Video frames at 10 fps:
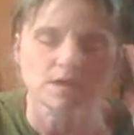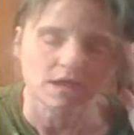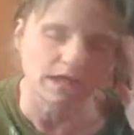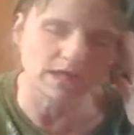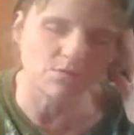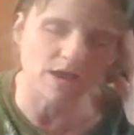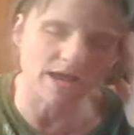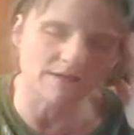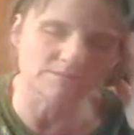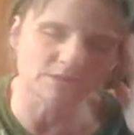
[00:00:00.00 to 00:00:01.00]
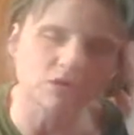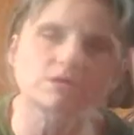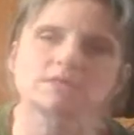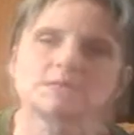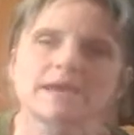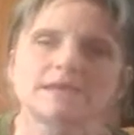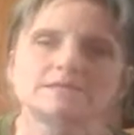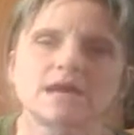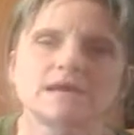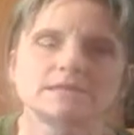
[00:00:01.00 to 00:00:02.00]
anyway, I've started some
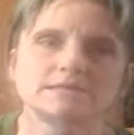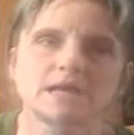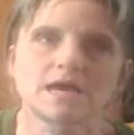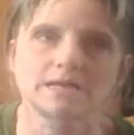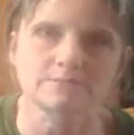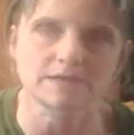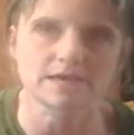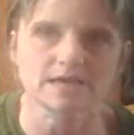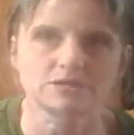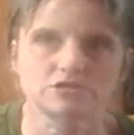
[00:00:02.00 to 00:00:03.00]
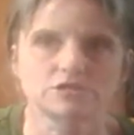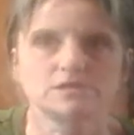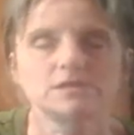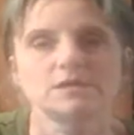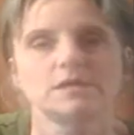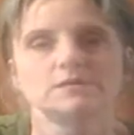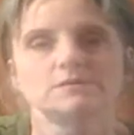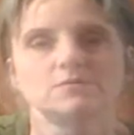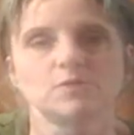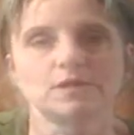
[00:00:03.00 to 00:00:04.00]
anti-anxiety medication,
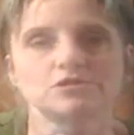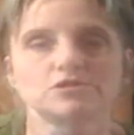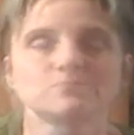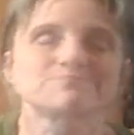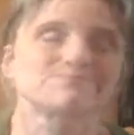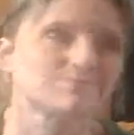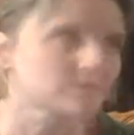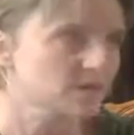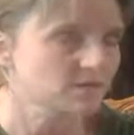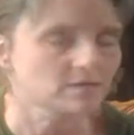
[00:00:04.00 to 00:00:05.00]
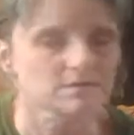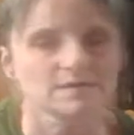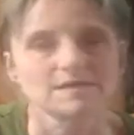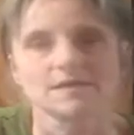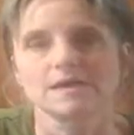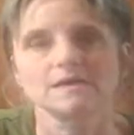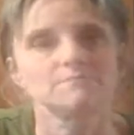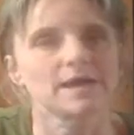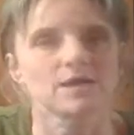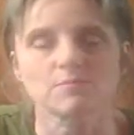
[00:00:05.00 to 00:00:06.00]
which it
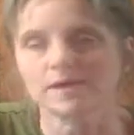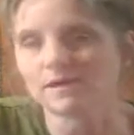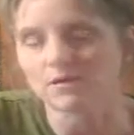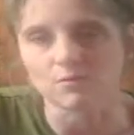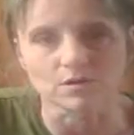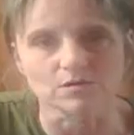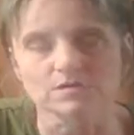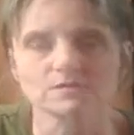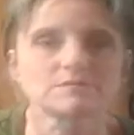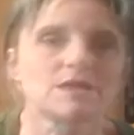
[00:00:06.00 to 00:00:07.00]
may or may not work.